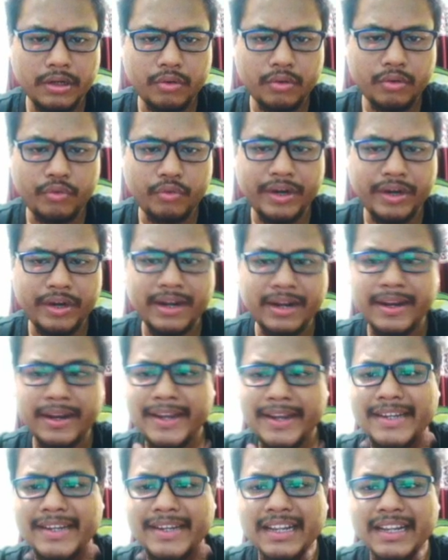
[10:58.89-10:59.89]
where I
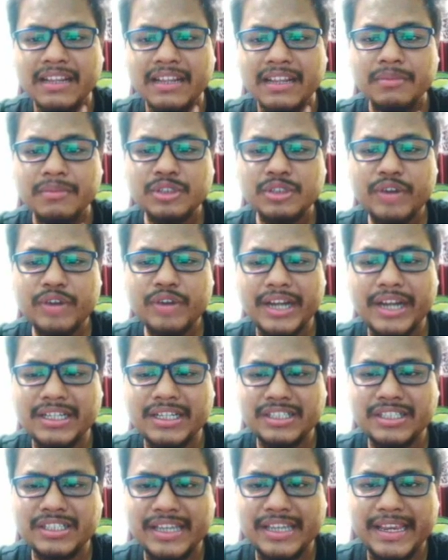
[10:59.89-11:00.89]
tell them a
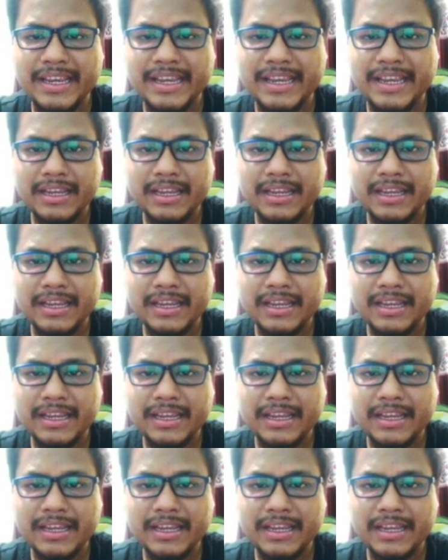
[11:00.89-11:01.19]
strategy.